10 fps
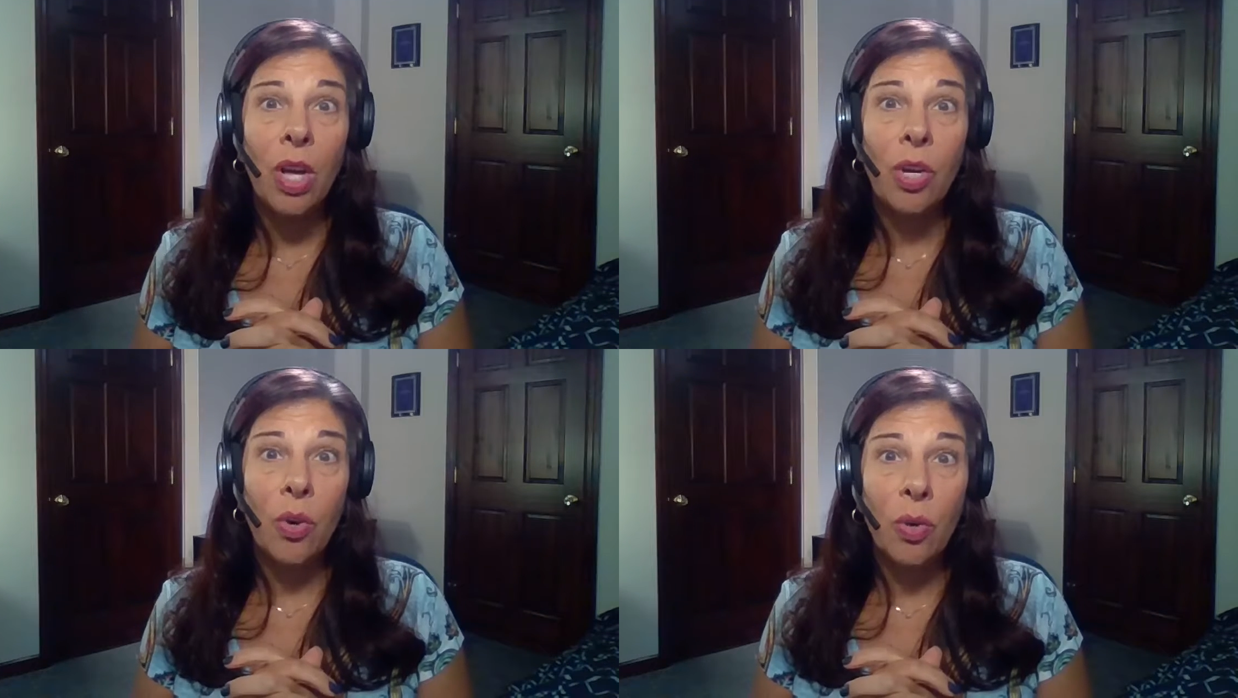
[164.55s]

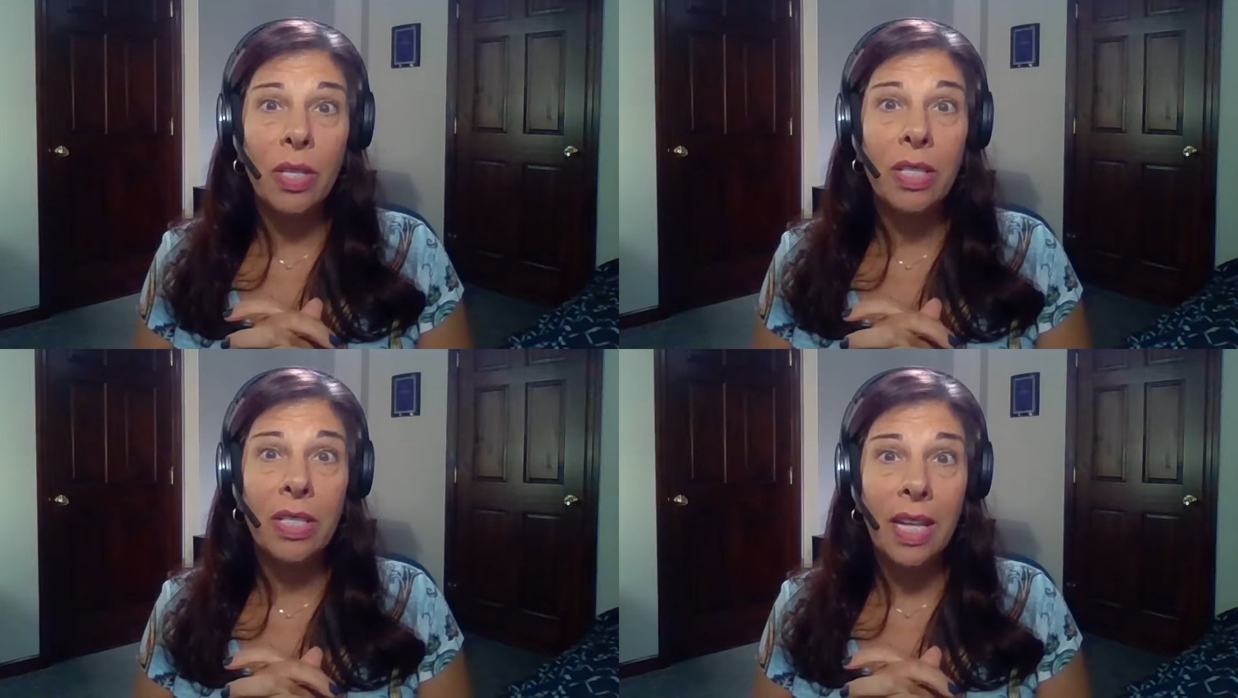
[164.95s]

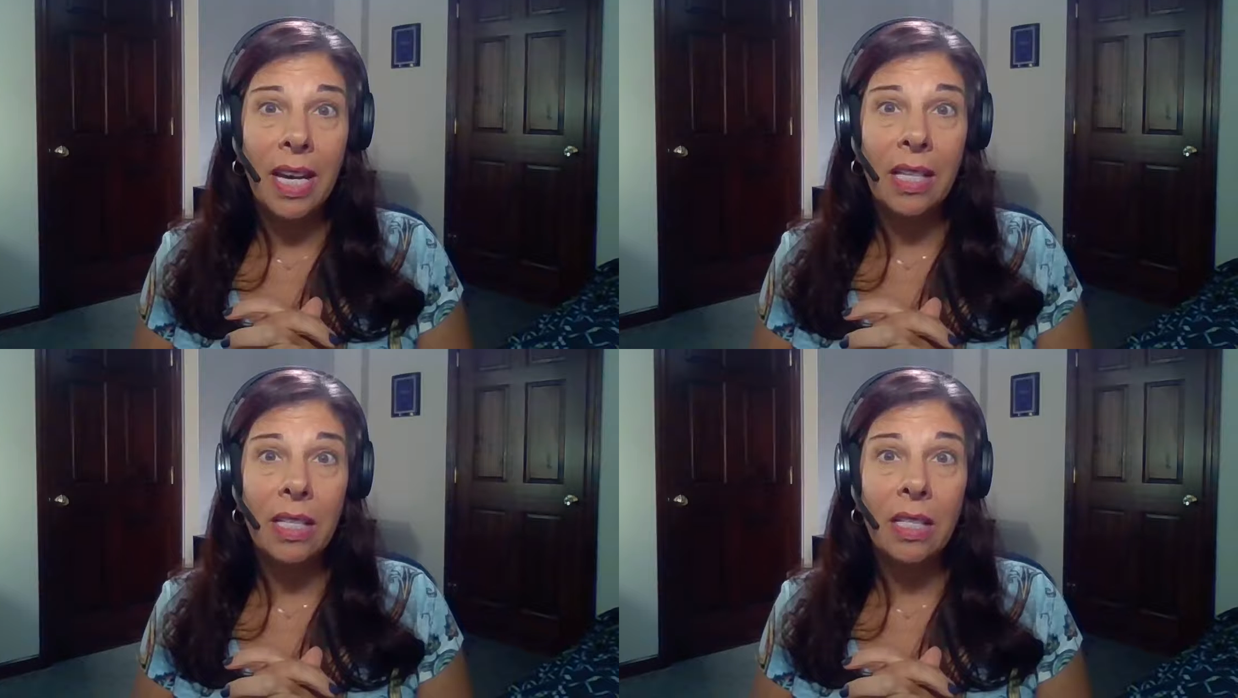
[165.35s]
your
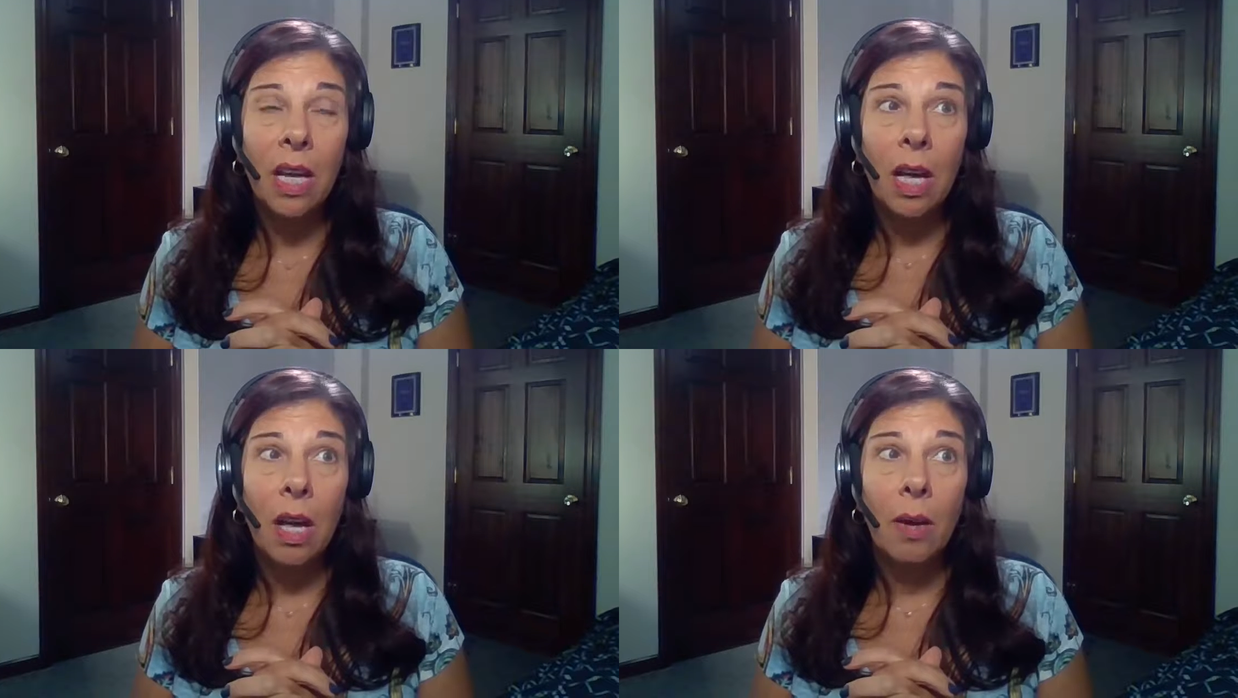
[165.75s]
state's
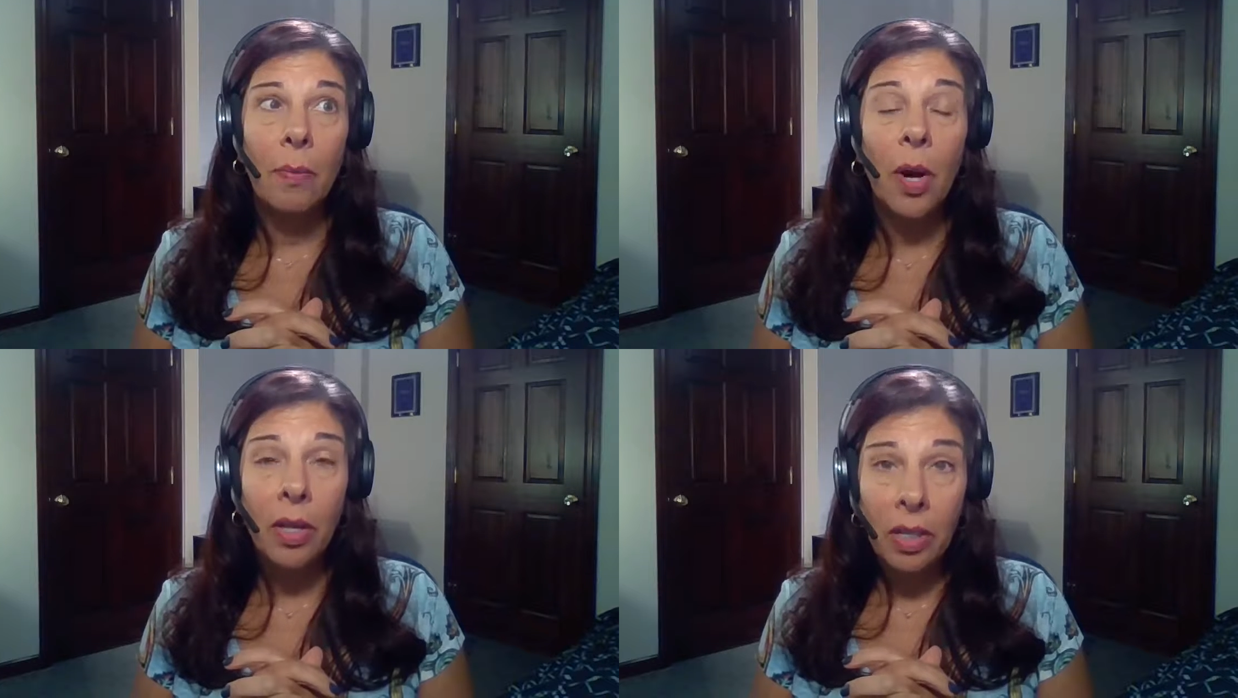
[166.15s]

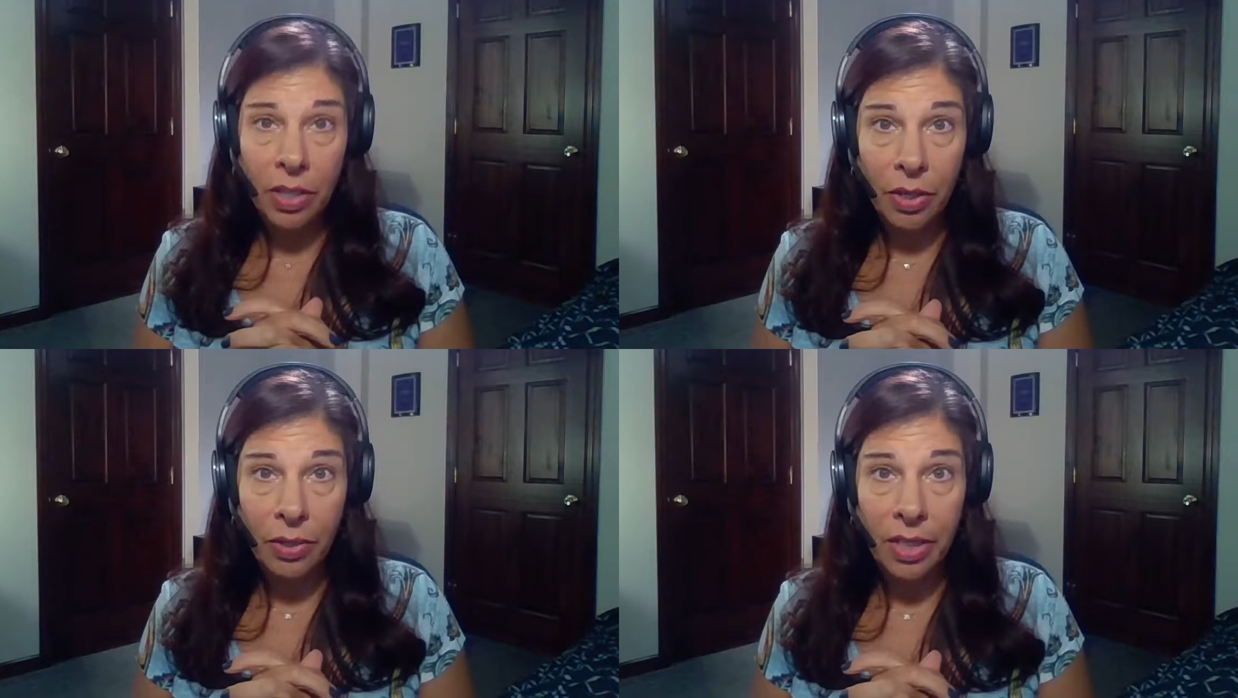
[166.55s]
bar
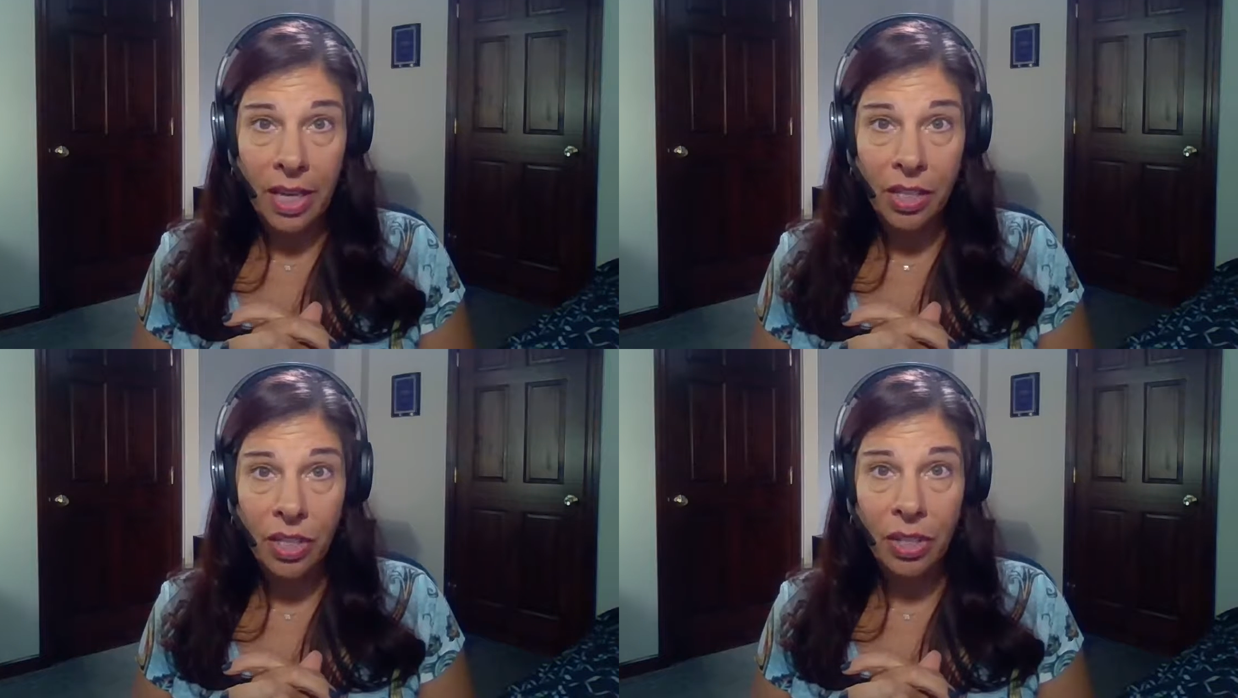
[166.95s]

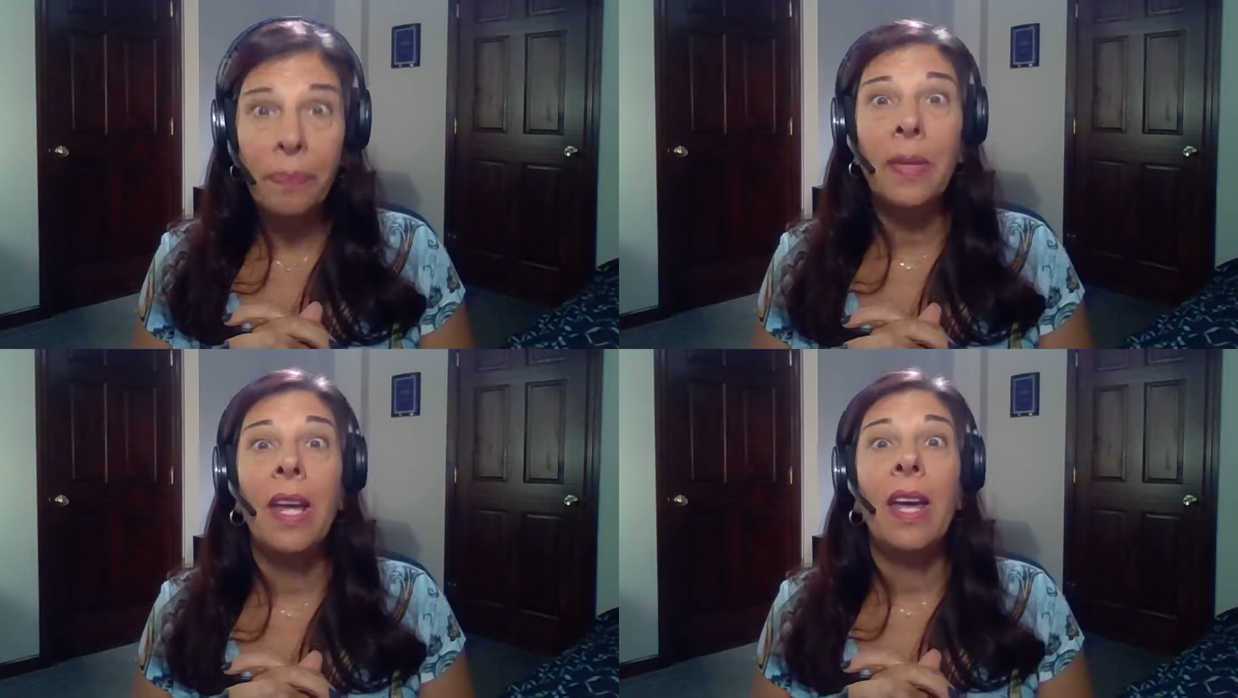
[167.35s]
association,